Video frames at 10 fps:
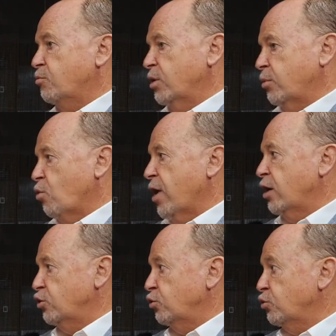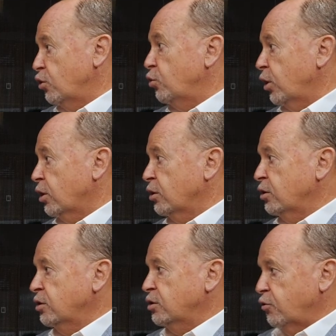have people around you that are doing
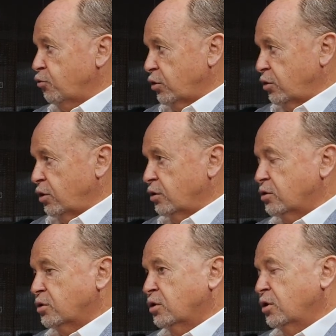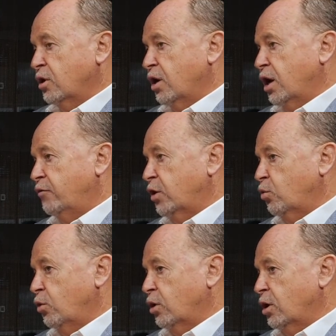different things. If you
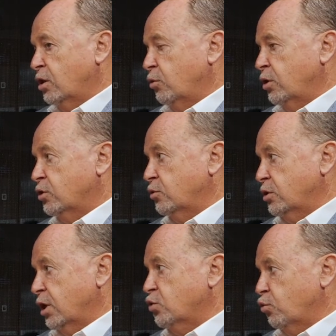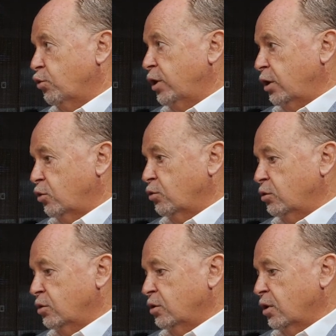can work in other industries, that's really good.
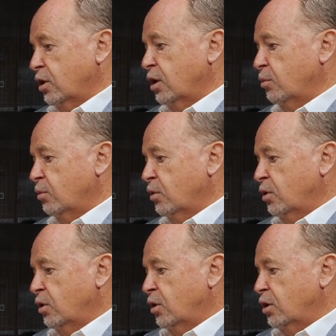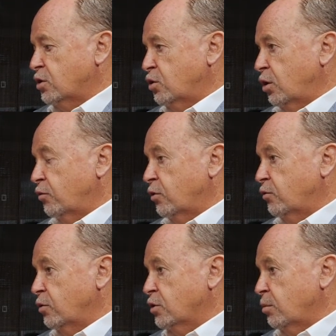And certainly for the
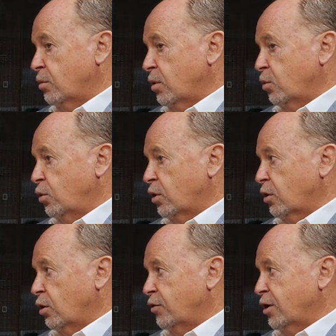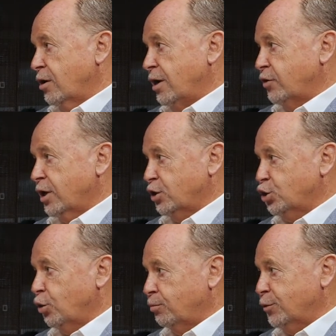first time in my working life, I don't have another
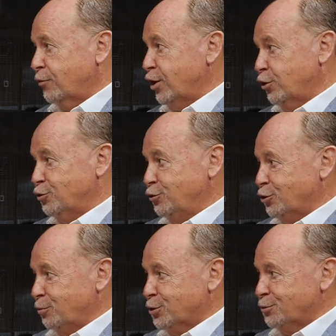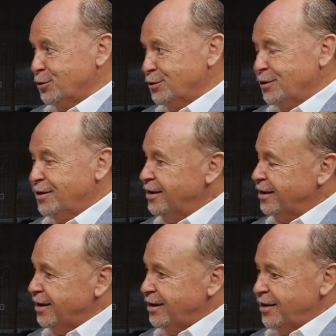job. I've only got 2 jobs.
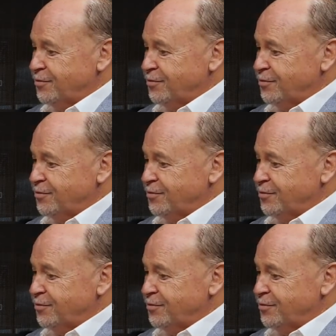I